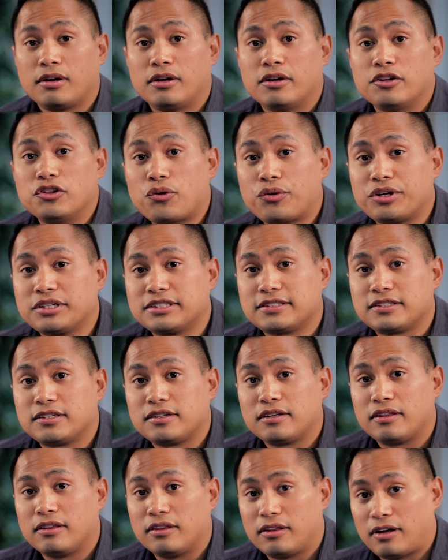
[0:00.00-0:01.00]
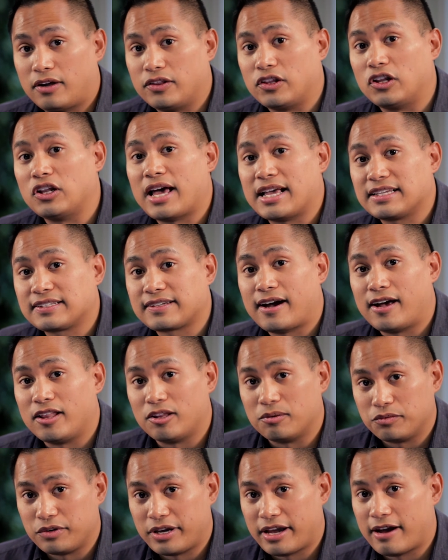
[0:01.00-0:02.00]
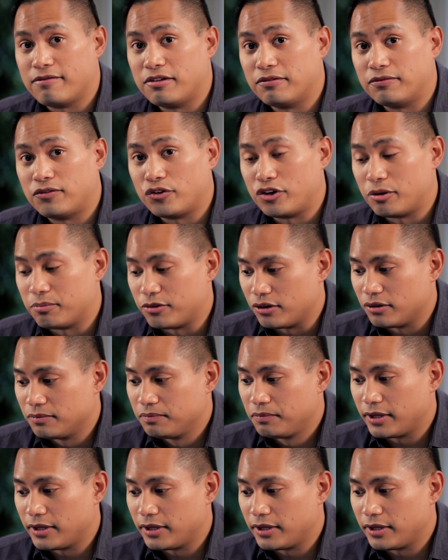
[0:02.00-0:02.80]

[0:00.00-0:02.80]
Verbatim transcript: Notice on the last column we have the phone number.